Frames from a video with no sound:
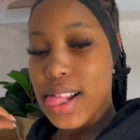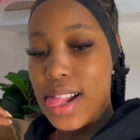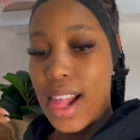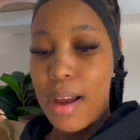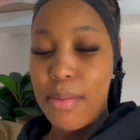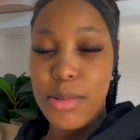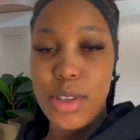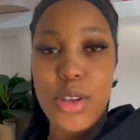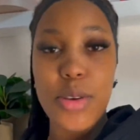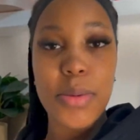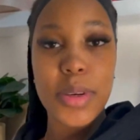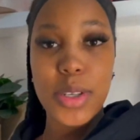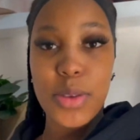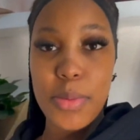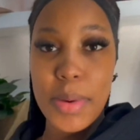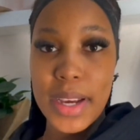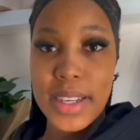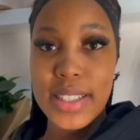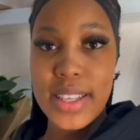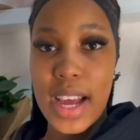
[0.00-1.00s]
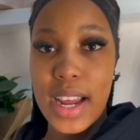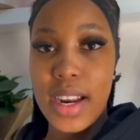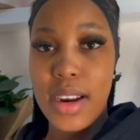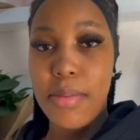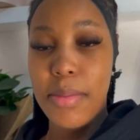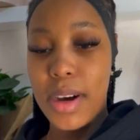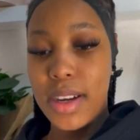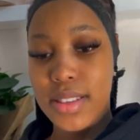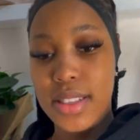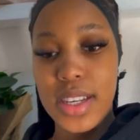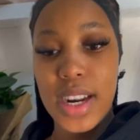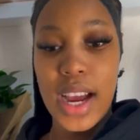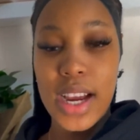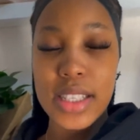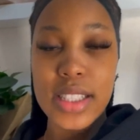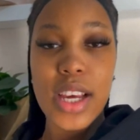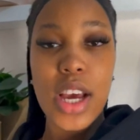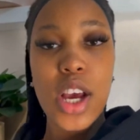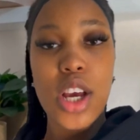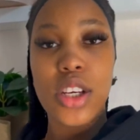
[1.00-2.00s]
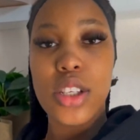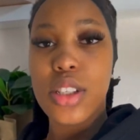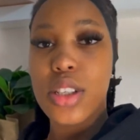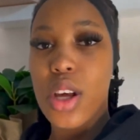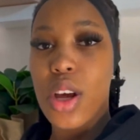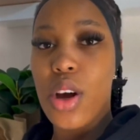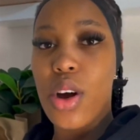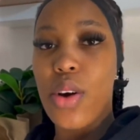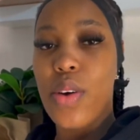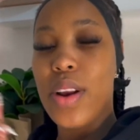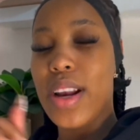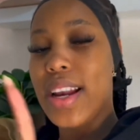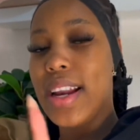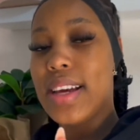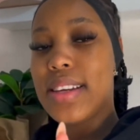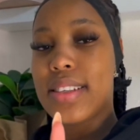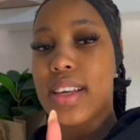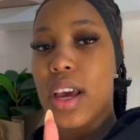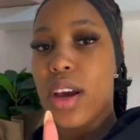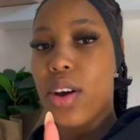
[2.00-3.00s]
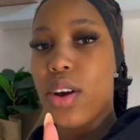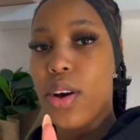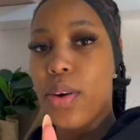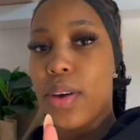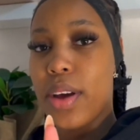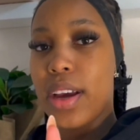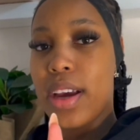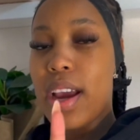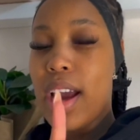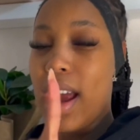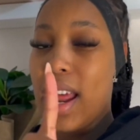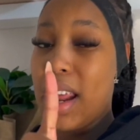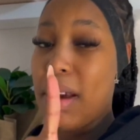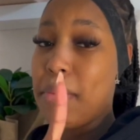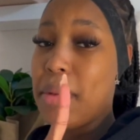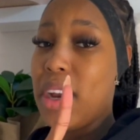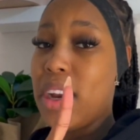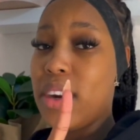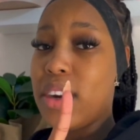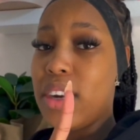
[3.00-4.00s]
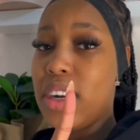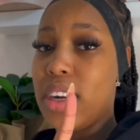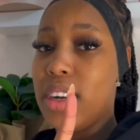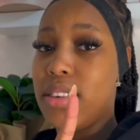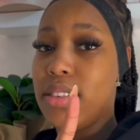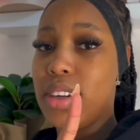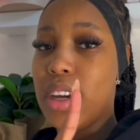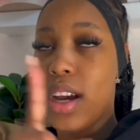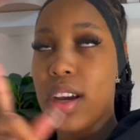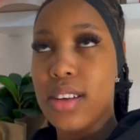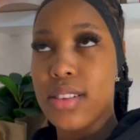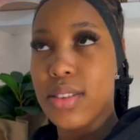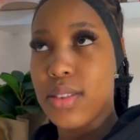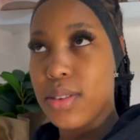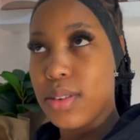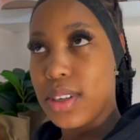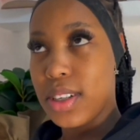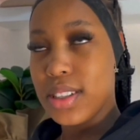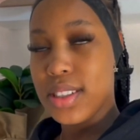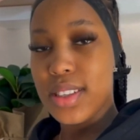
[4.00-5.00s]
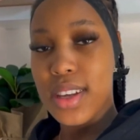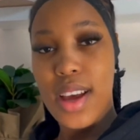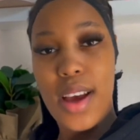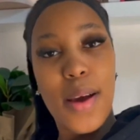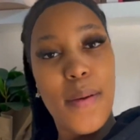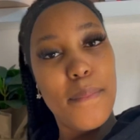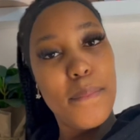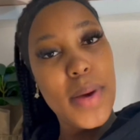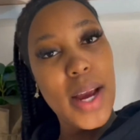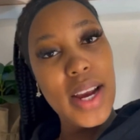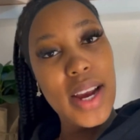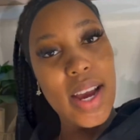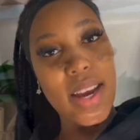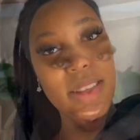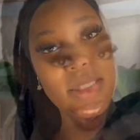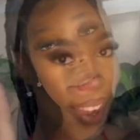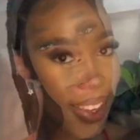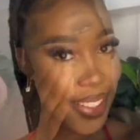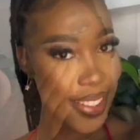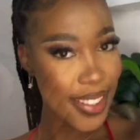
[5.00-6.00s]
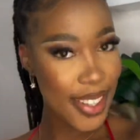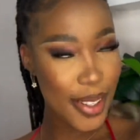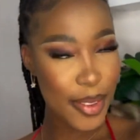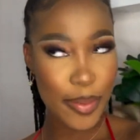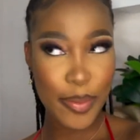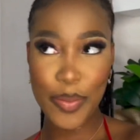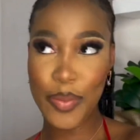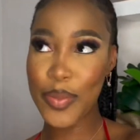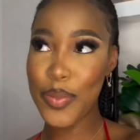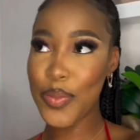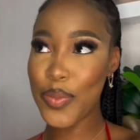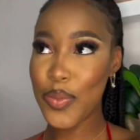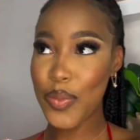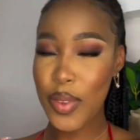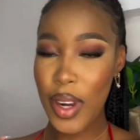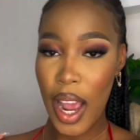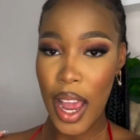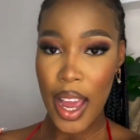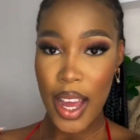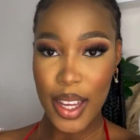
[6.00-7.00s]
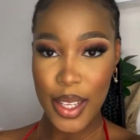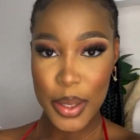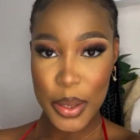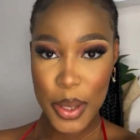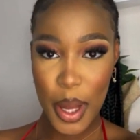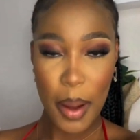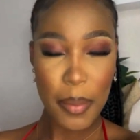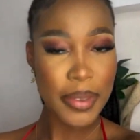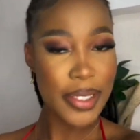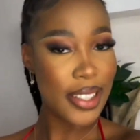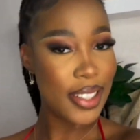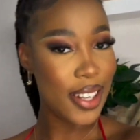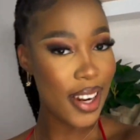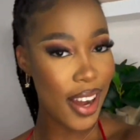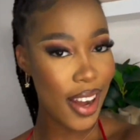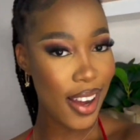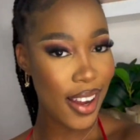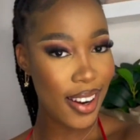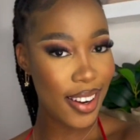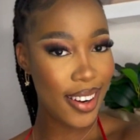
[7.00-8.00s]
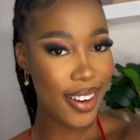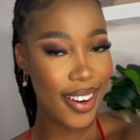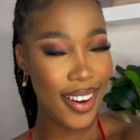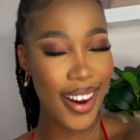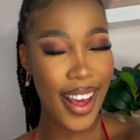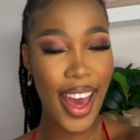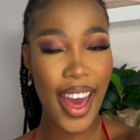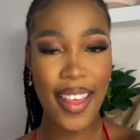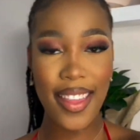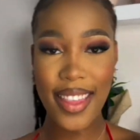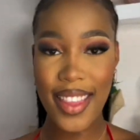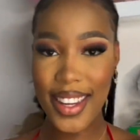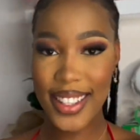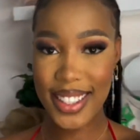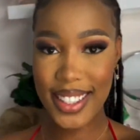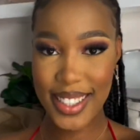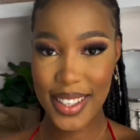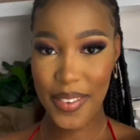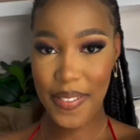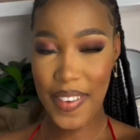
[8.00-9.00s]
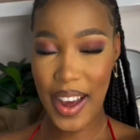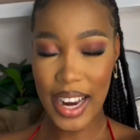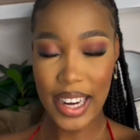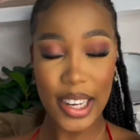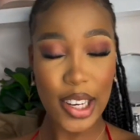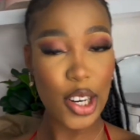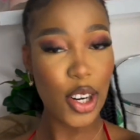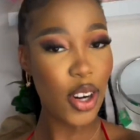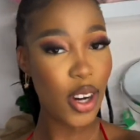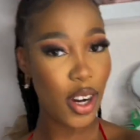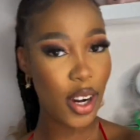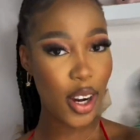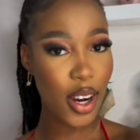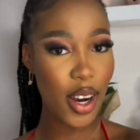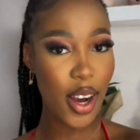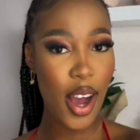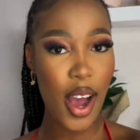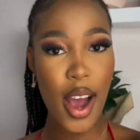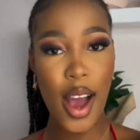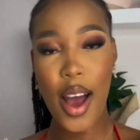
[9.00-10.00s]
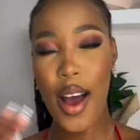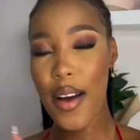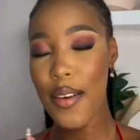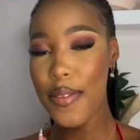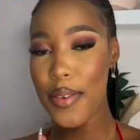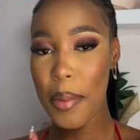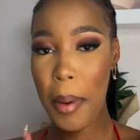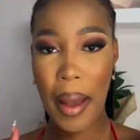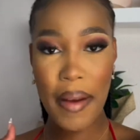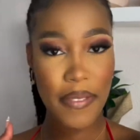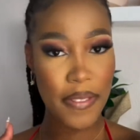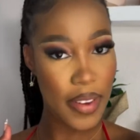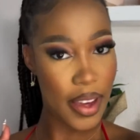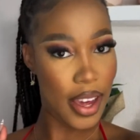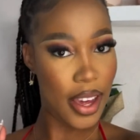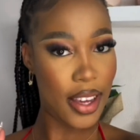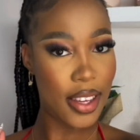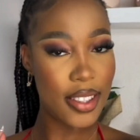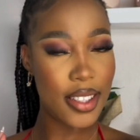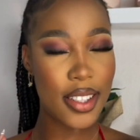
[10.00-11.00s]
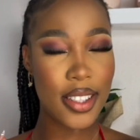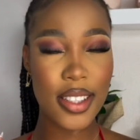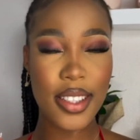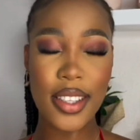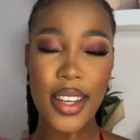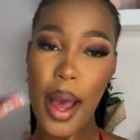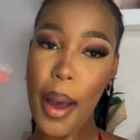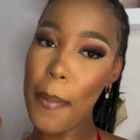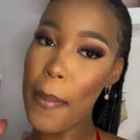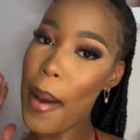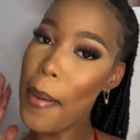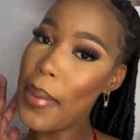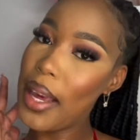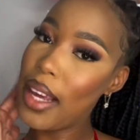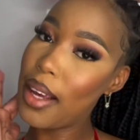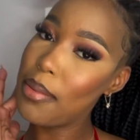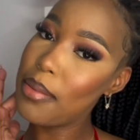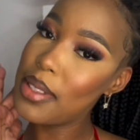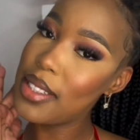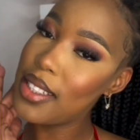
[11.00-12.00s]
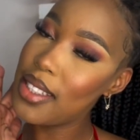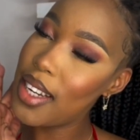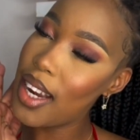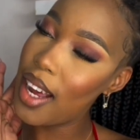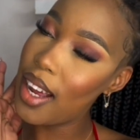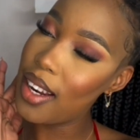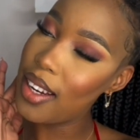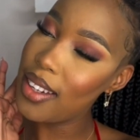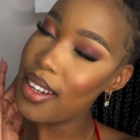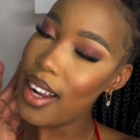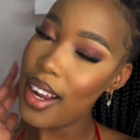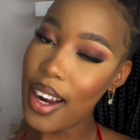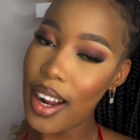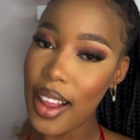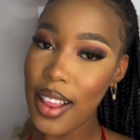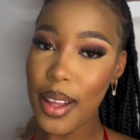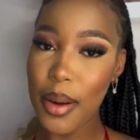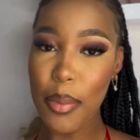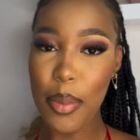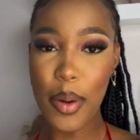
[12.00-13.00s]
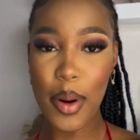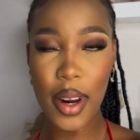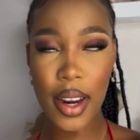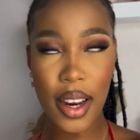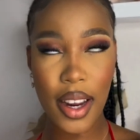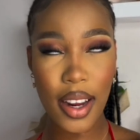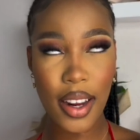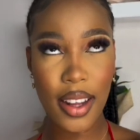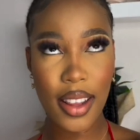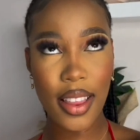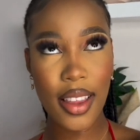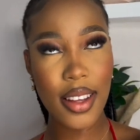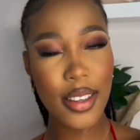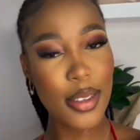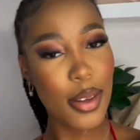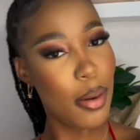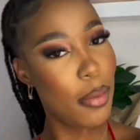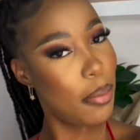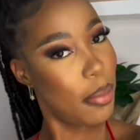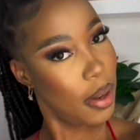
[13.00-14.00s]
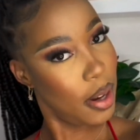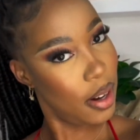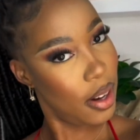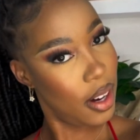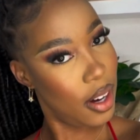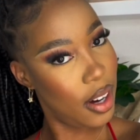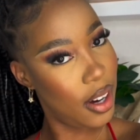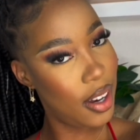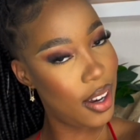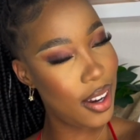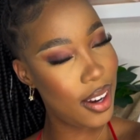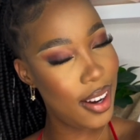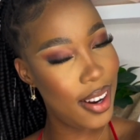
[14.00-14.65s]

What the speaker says: I'm super duper excited about tonight. So let's get going. And I'm hungry as always. Bye guys. So I'm done, and this is the final look for my face. My makeup is done, and I look pretty in this whole period.